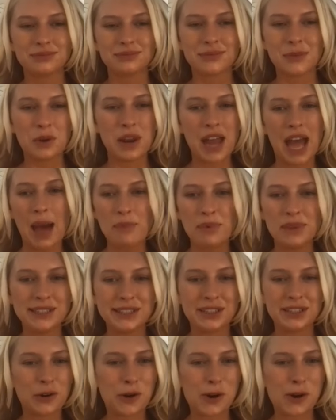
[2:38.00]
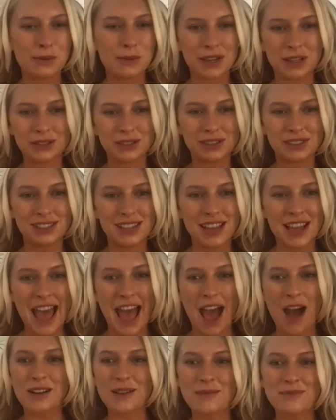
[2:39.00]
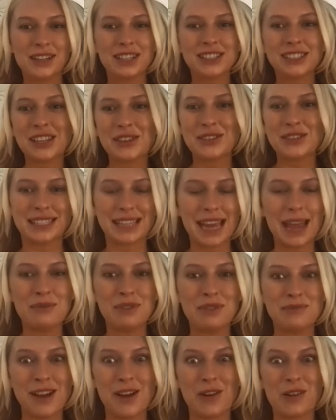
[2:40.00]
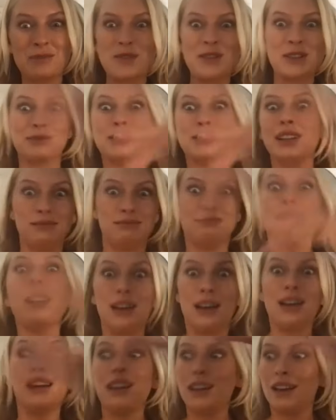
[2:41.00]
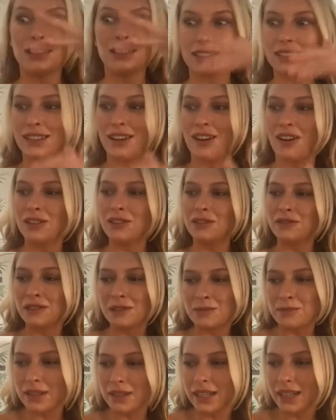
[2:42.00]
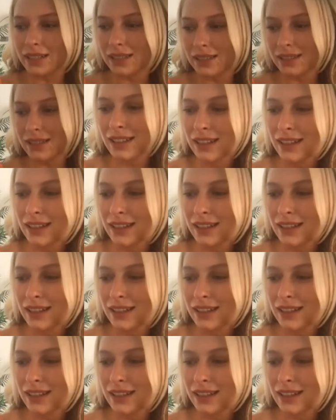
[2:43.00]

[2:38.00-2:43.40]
what happened to your hormones? How come they're so stable? My hormones were like, ah! it was all over the place.